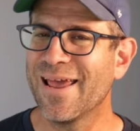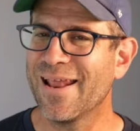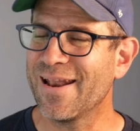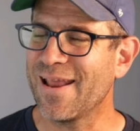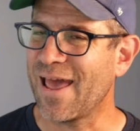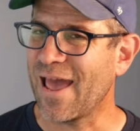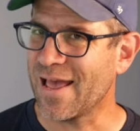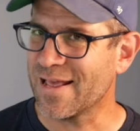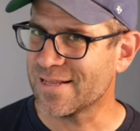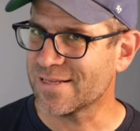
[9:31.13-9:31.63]
and
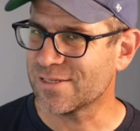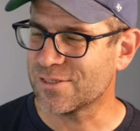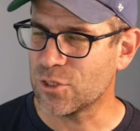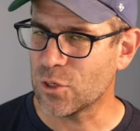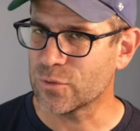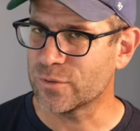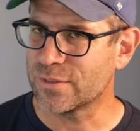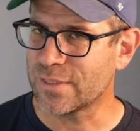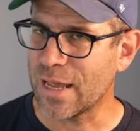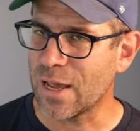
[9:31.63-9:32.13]
it has
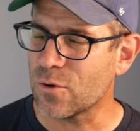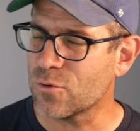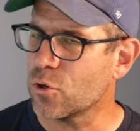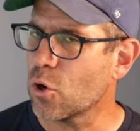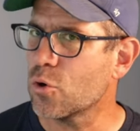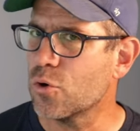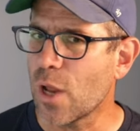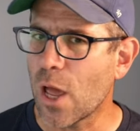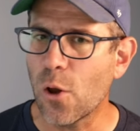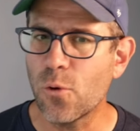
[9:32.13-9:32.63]
no sound,
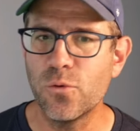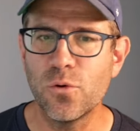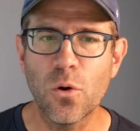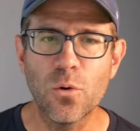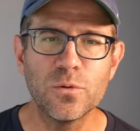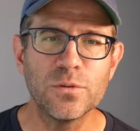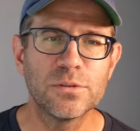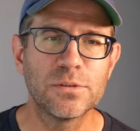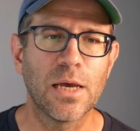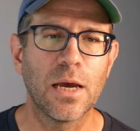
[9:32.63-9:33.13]
no
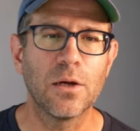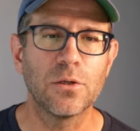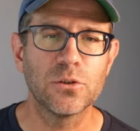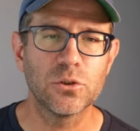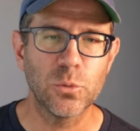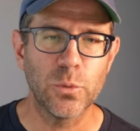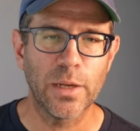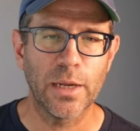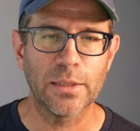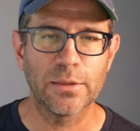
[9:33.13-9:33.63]
known sound,
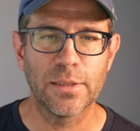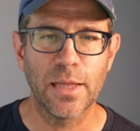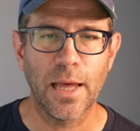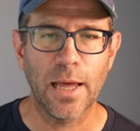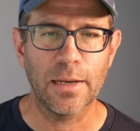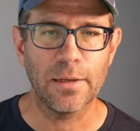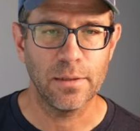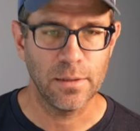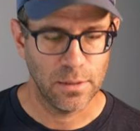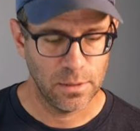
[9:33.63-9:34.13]
so we get
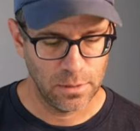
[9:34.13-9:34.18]
that.